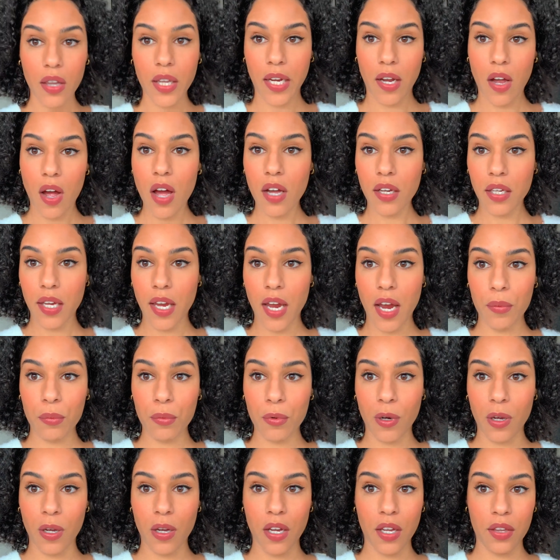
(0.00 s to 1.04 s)
Like on
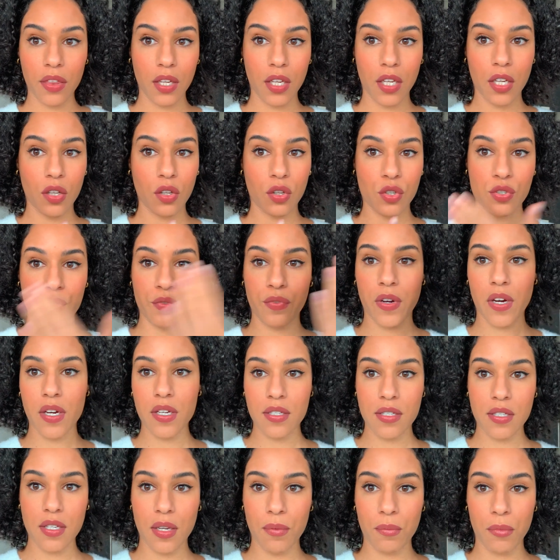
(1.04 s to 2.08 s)
camera, I think it looks
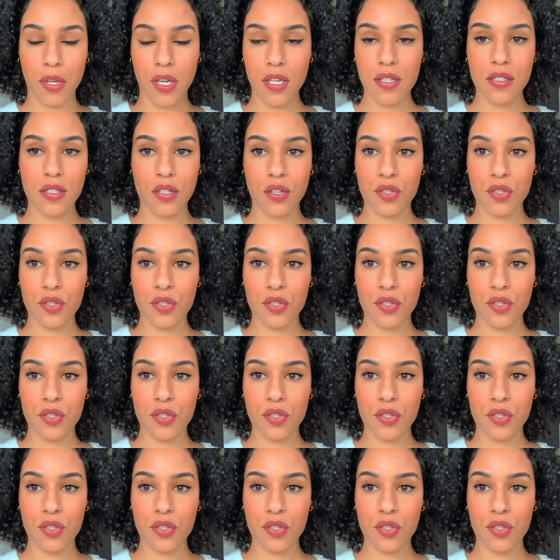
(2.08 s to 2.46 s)
very seamless.